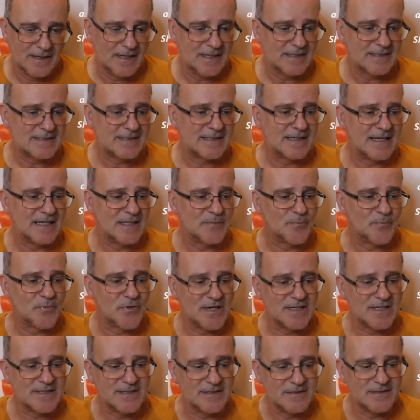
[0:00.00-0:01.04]
Is light
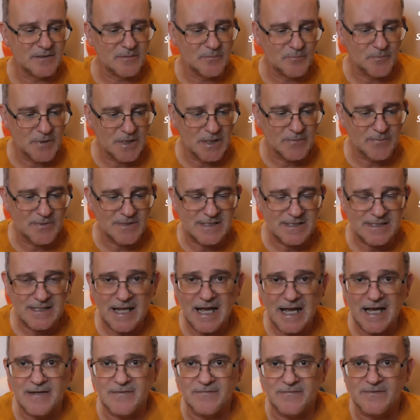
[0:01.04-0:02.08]
present in people's
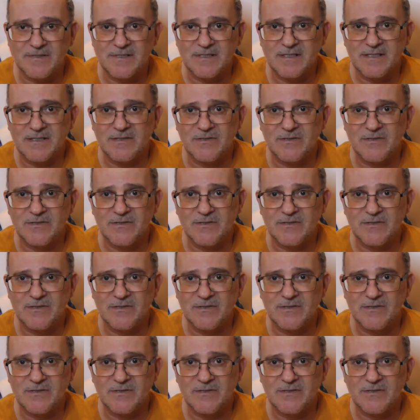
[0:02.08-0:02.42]
lives